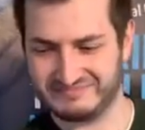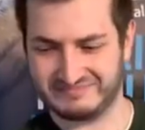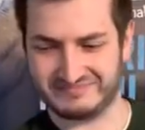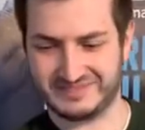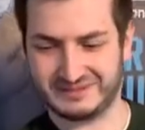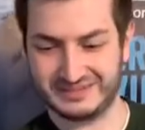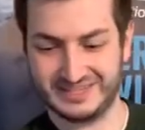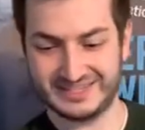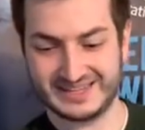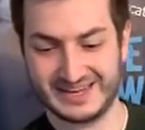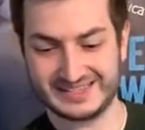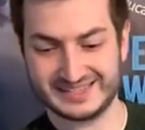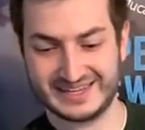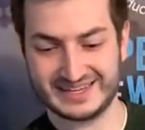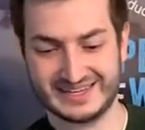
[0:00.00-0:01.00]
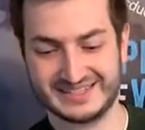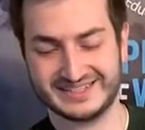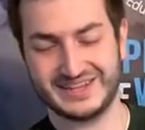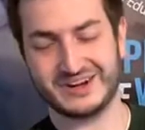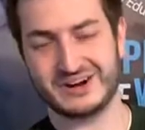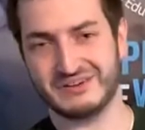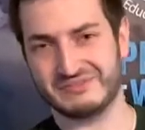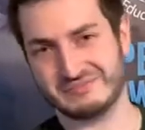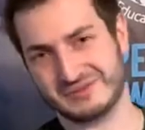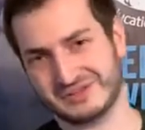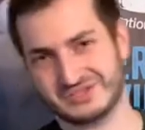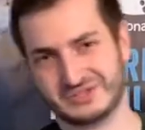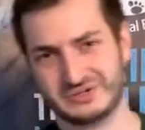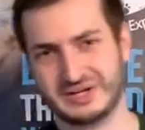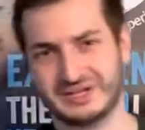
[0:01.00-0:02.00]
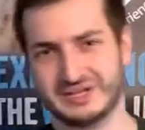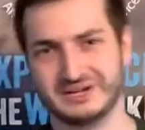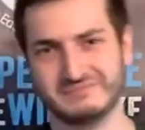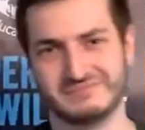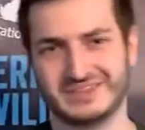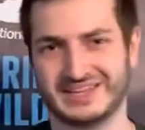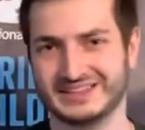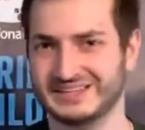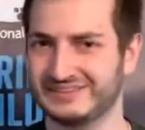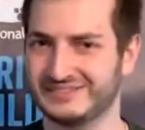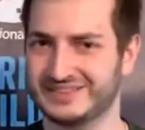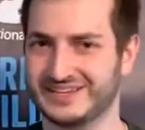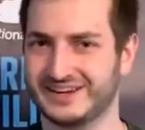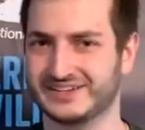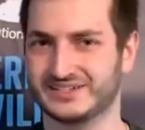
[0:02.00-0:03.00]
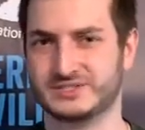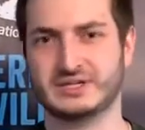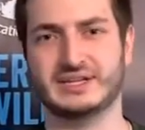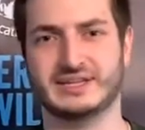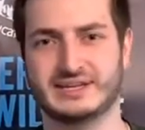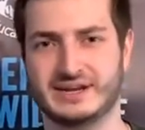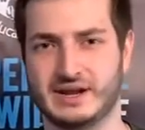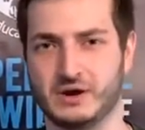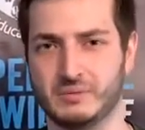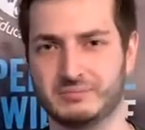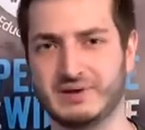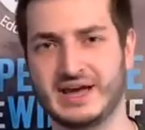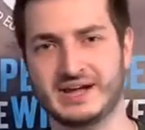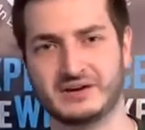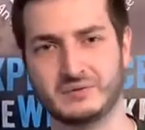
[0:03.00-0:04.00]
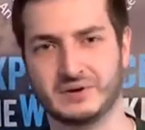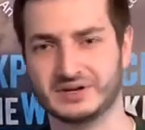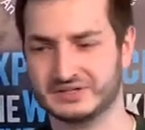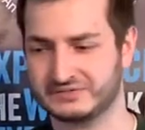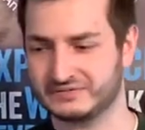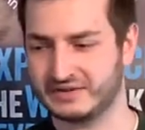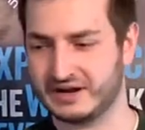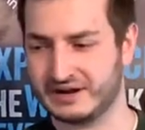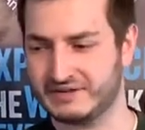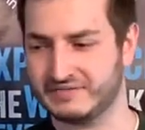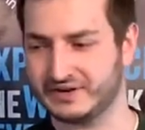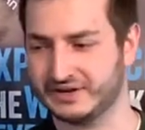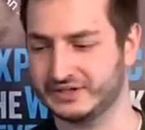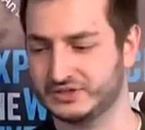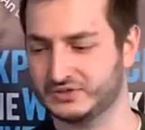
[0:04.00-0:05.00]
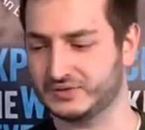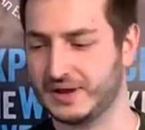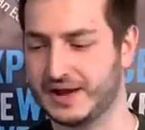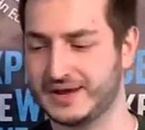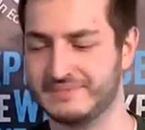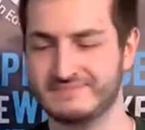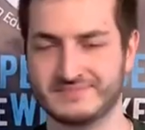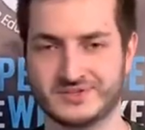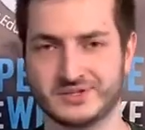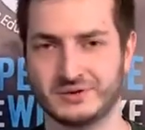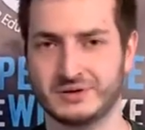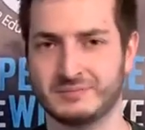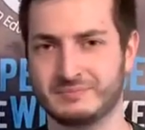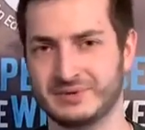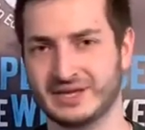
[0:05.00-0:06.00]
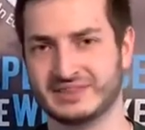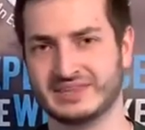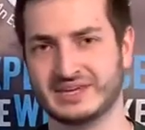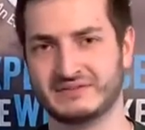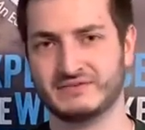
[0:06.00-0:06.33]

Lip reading: But these guys, like I said, are from Australia. They live in the Australian outback where it's very, very dry. So a big thing for